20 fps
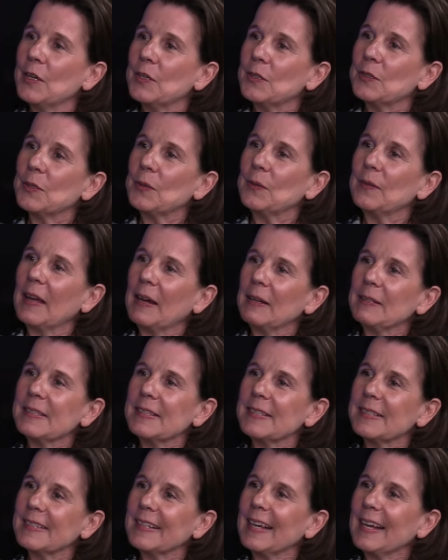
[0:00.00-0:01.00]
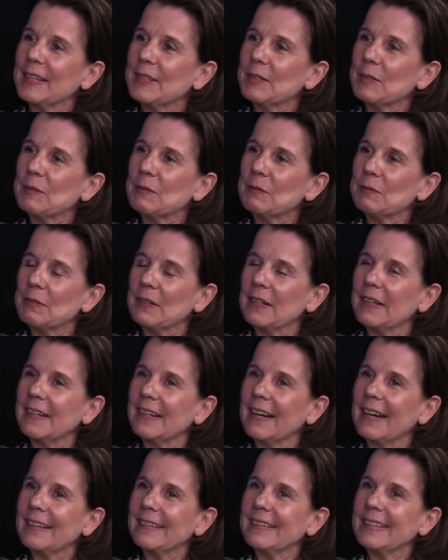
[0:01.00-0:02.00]
so that's kind of uh,
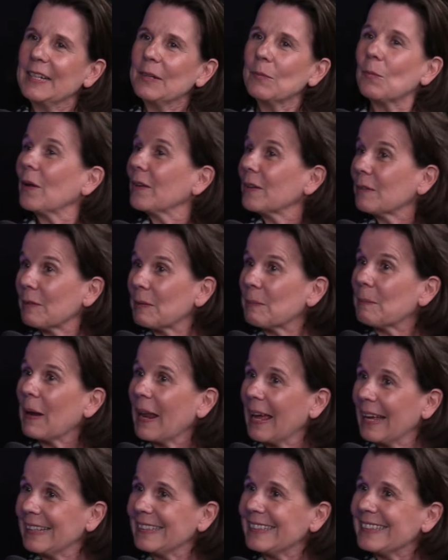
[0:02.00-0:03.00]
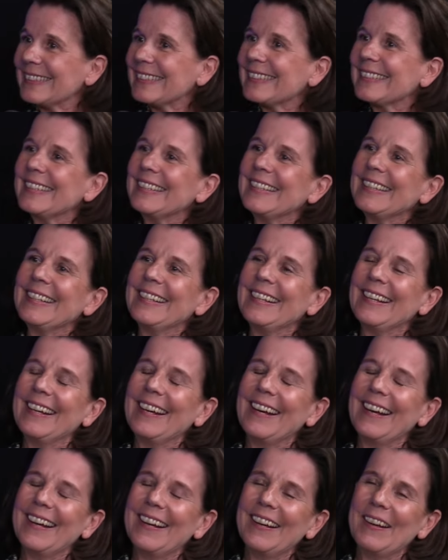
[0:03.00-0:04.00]
I think one of the plans.
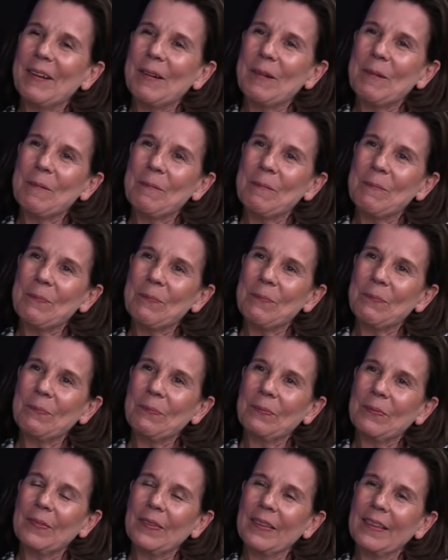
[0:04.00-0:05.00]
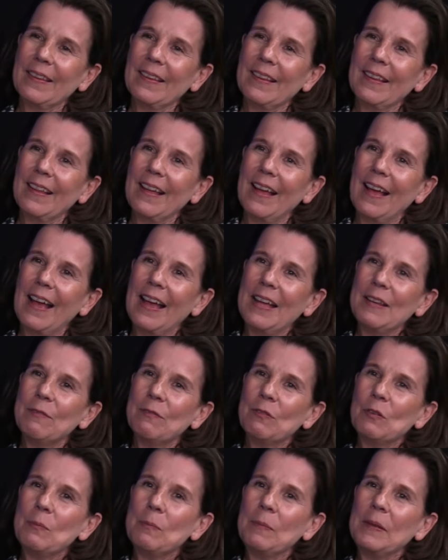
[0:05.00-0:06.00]
Mm-hmm. Um, and
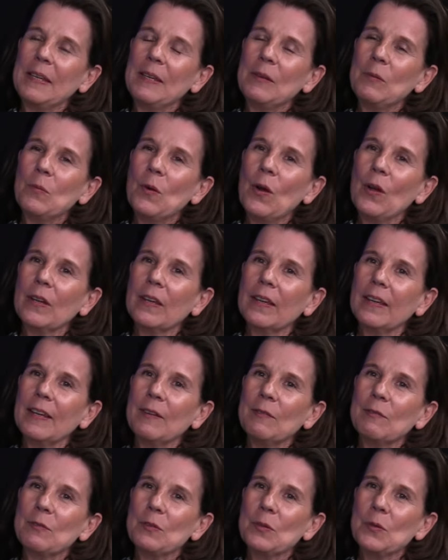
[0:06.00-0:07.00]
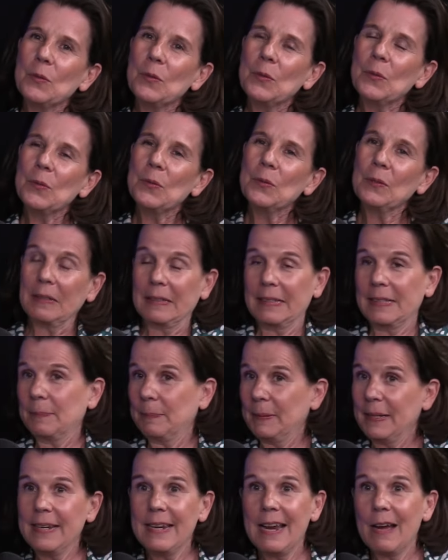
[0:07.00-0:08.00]
for me, working for it's
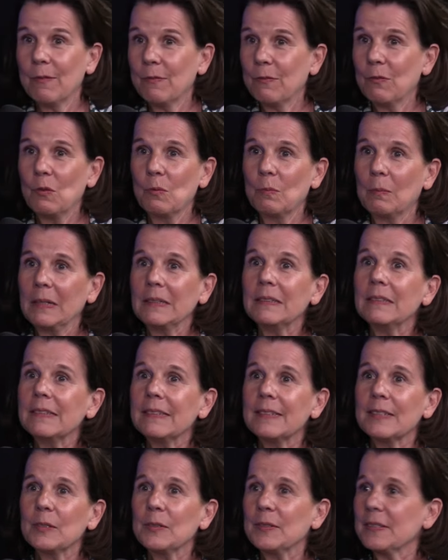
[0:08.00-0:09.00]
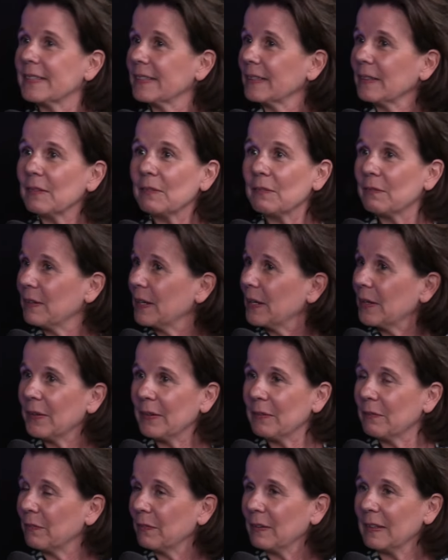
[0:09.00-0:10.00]
been now four months, so it still fair,
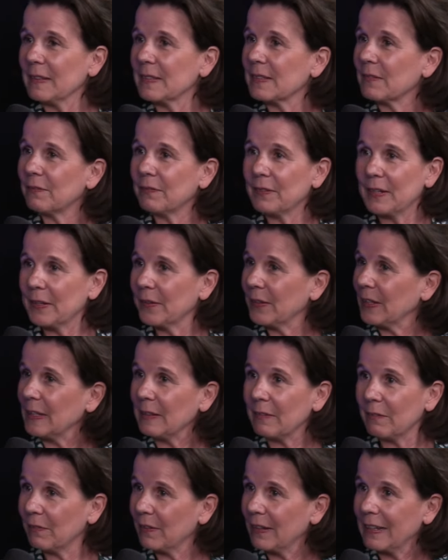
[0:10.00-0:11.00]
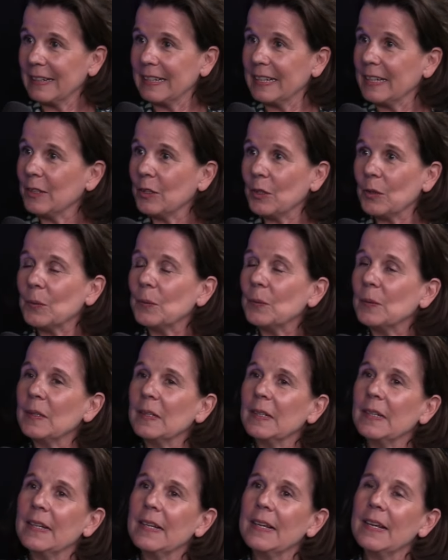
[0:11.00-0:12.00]
feels mm-hmm. very fairly new.
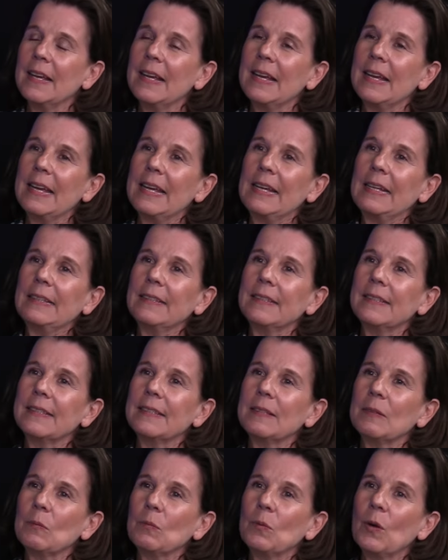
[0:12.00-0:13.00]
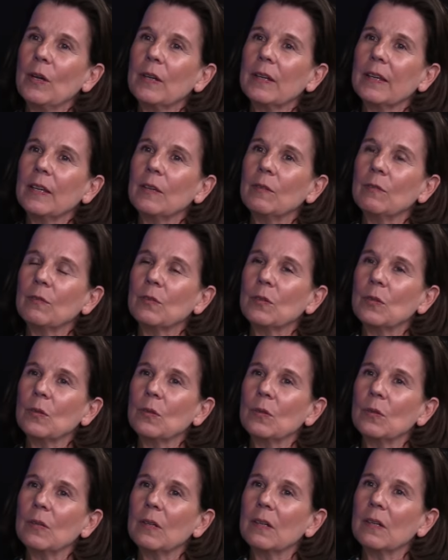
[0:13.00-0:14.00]
It's working
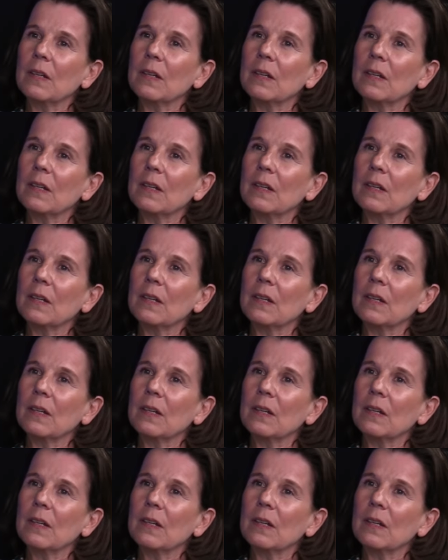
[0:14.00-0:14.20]
for